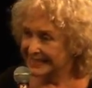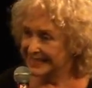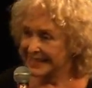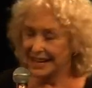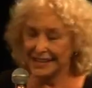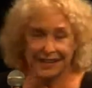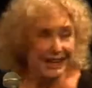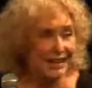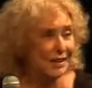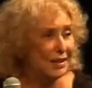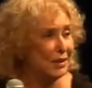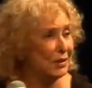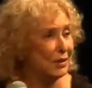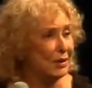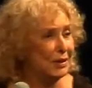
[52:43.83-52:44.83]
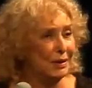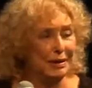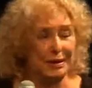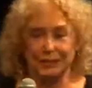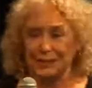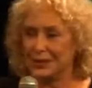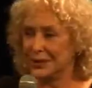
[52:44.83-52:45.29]
I can't hear her, and
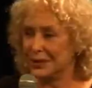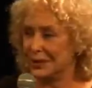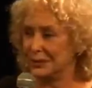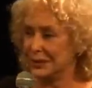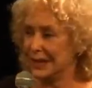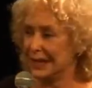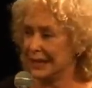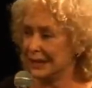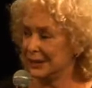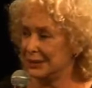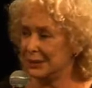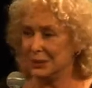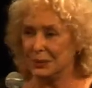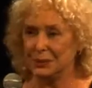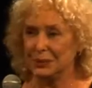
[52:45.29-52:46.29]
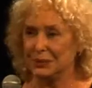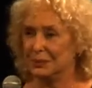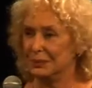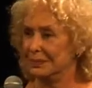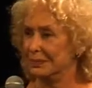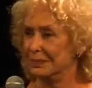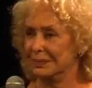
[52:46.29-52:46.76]
I'm sure I would like to
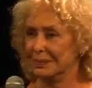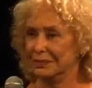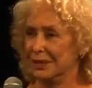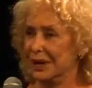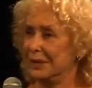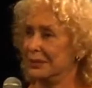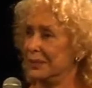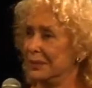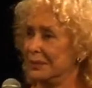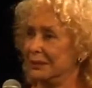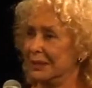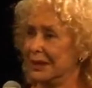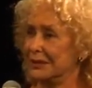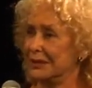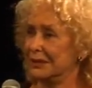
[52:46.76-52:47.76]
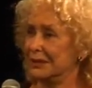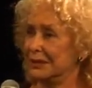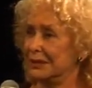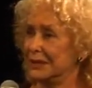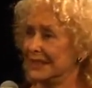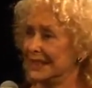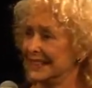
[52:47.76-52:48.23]
run with the
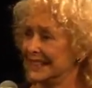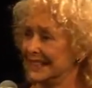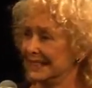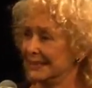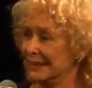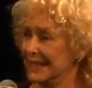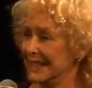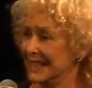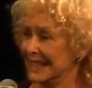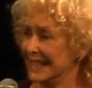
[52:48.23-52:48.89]
microphone. Anyway.